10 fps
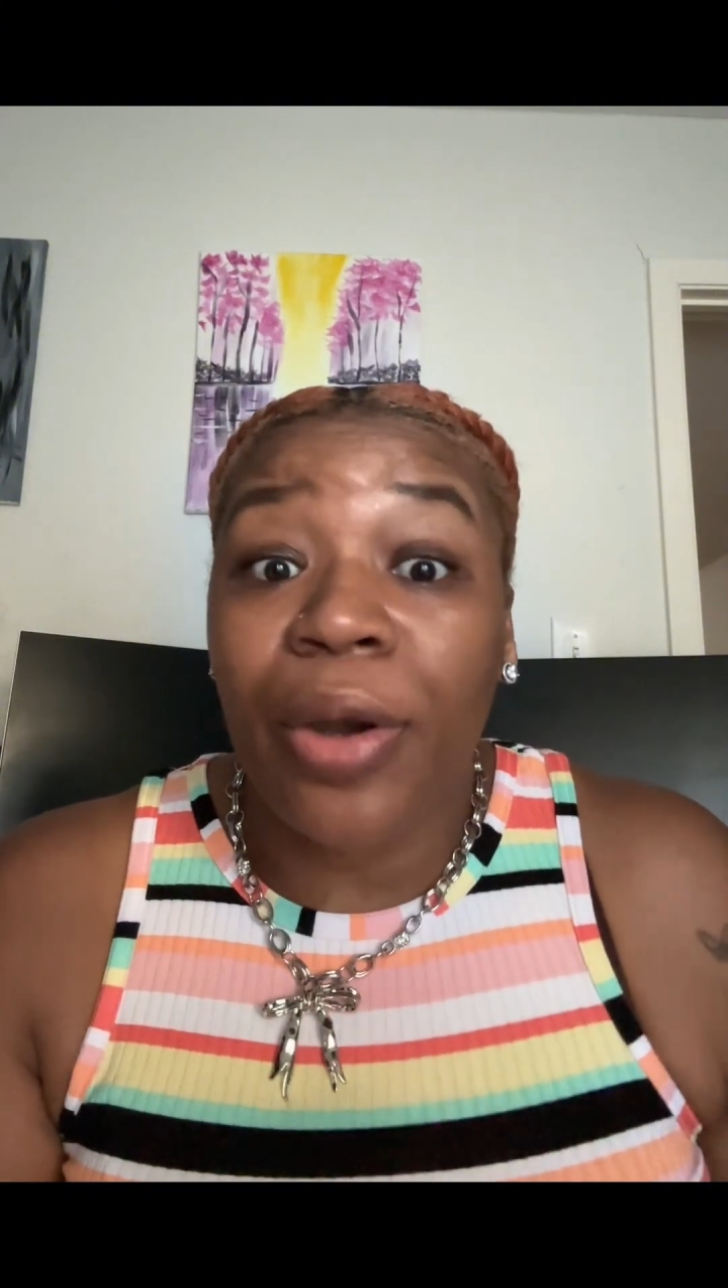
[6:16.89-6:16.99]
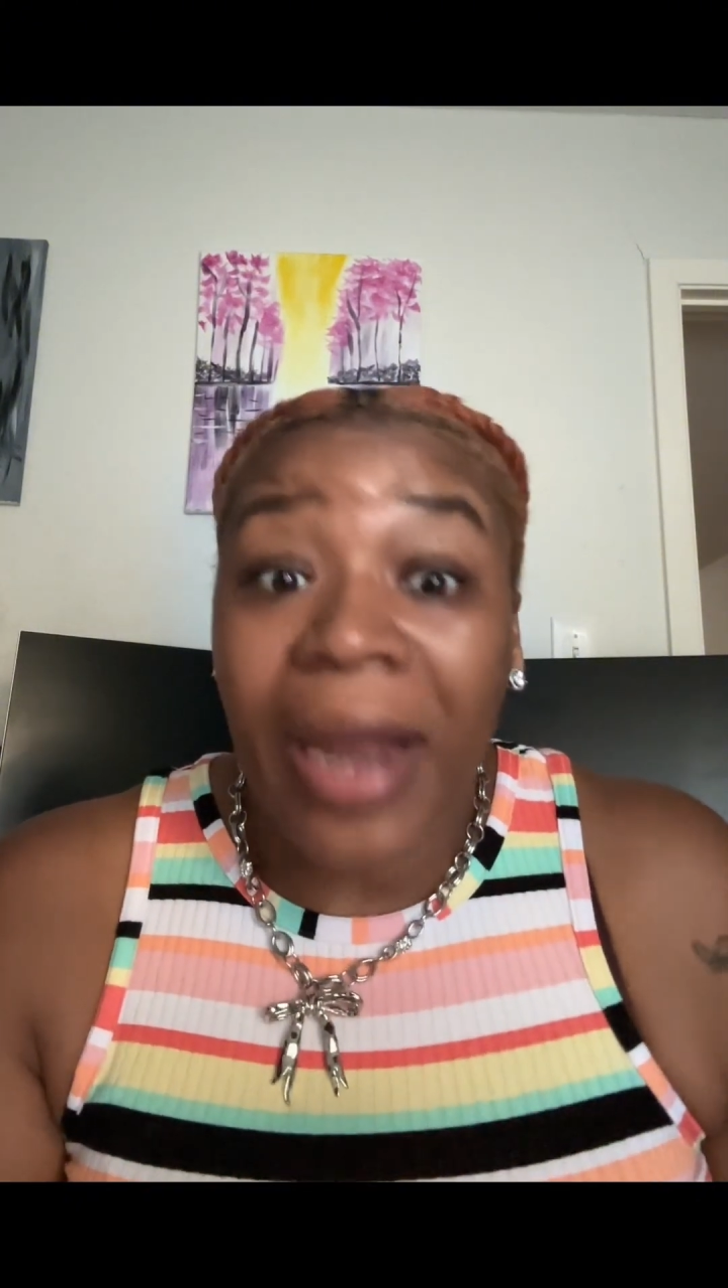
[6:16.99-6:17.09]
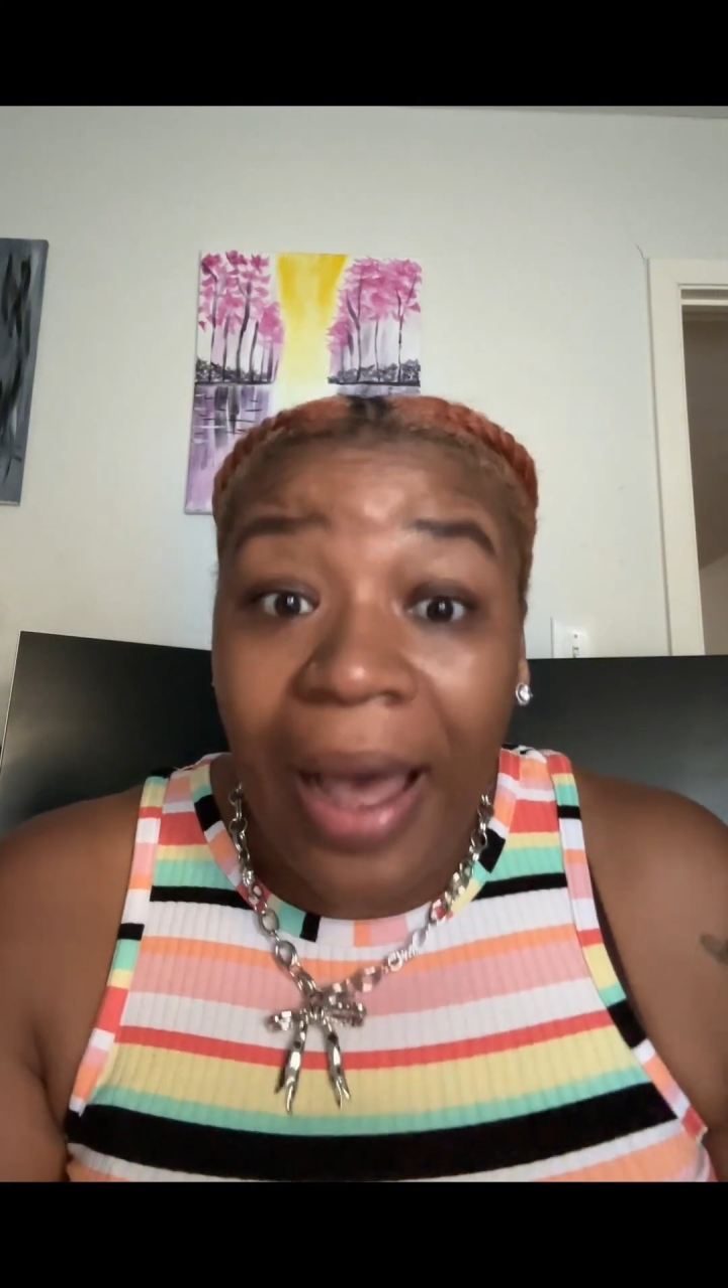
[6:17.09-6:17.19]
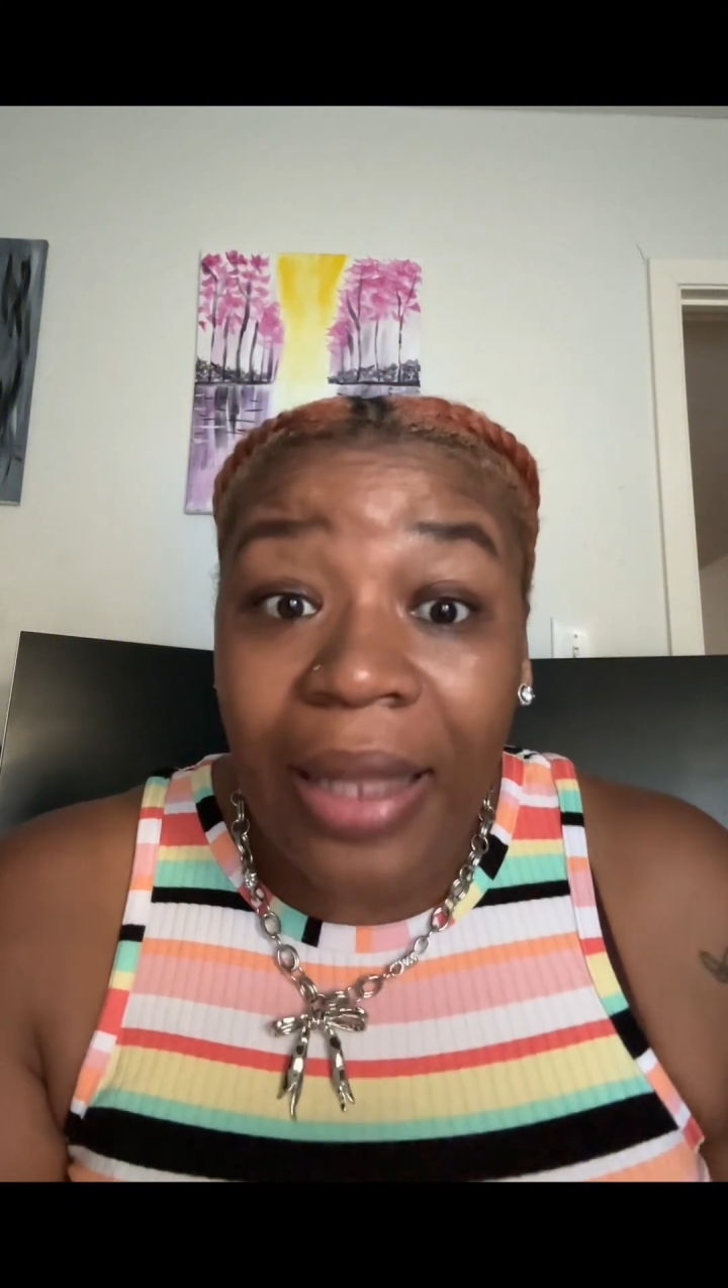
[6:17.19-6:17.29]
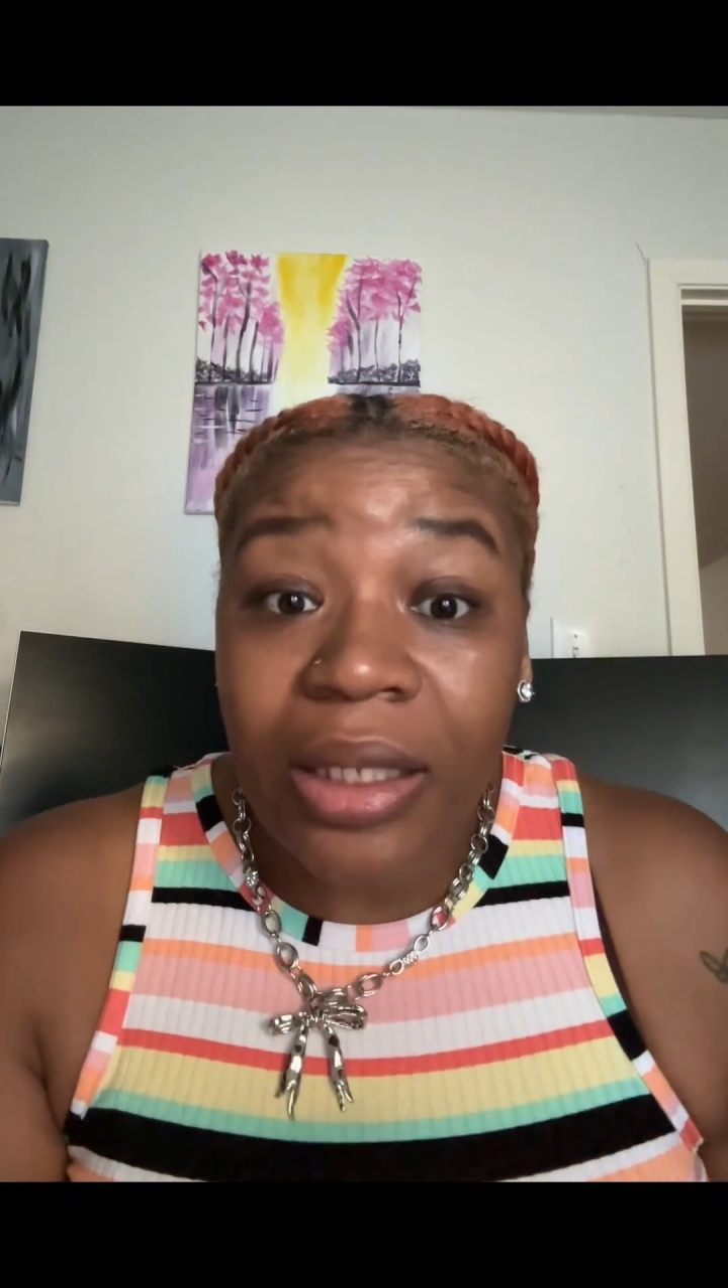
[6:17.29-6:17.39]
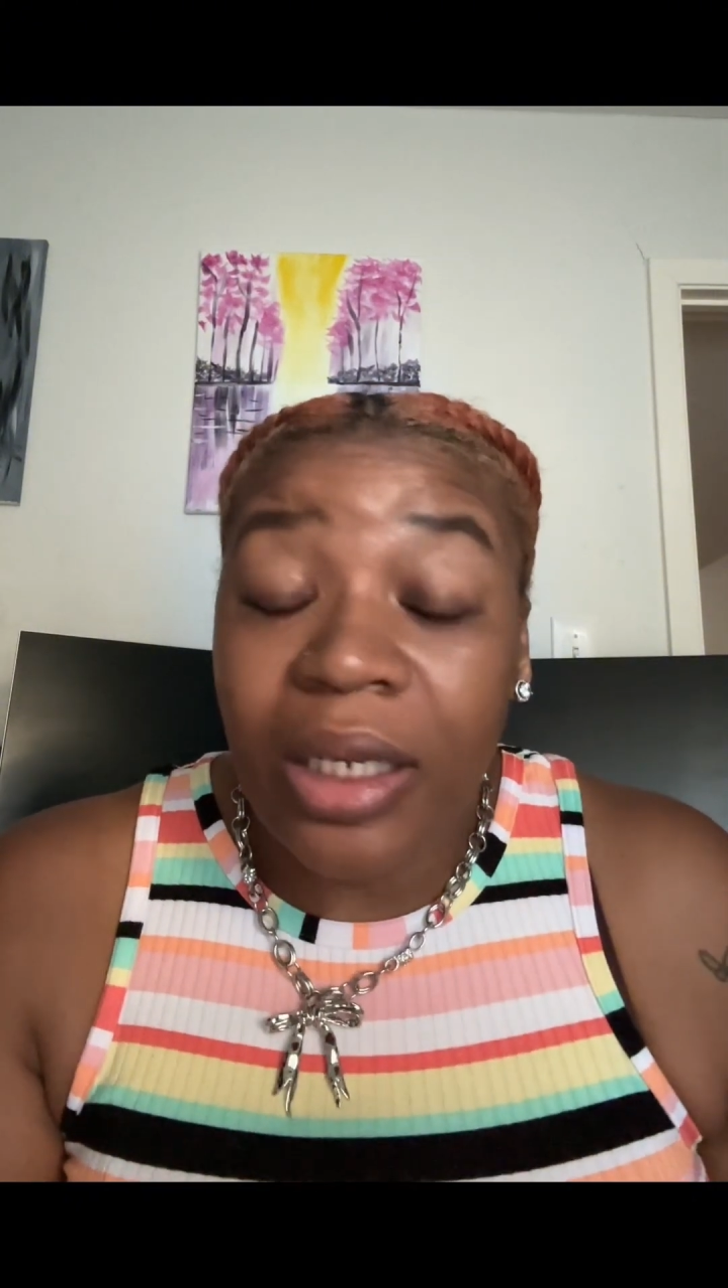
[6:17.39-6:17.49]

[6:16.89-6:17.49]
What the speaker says: not